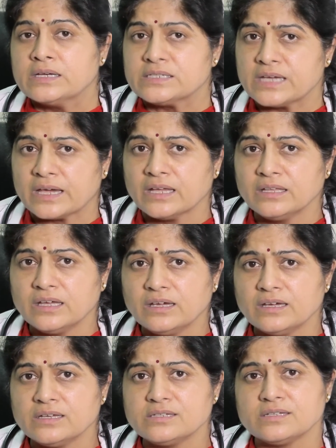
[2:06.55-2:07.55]
Second
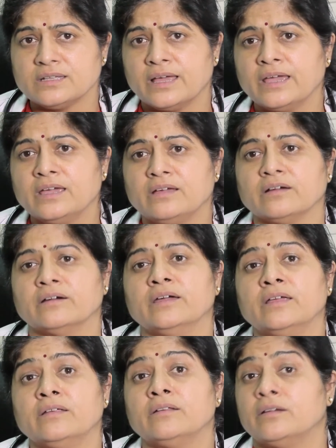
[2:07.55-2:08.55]
thing is, like
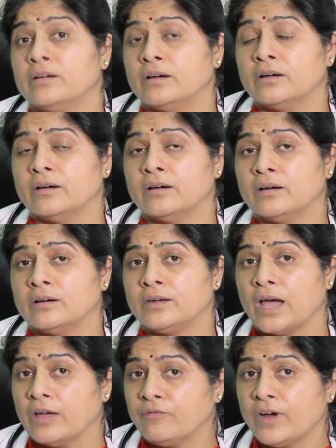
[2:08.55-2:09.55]

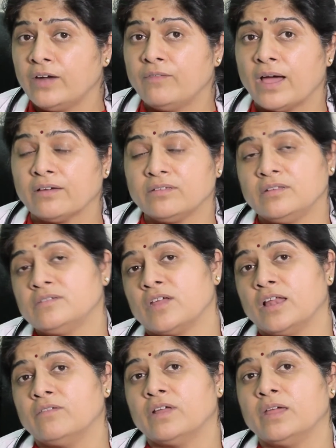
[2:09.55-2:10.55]
typhoid vaccine is
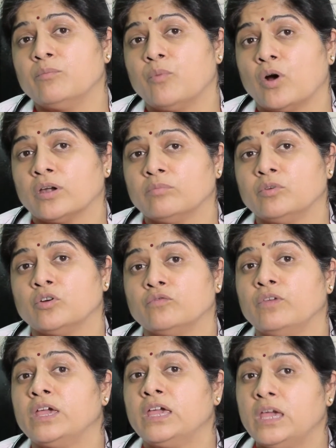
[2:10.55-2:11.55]
really very important because we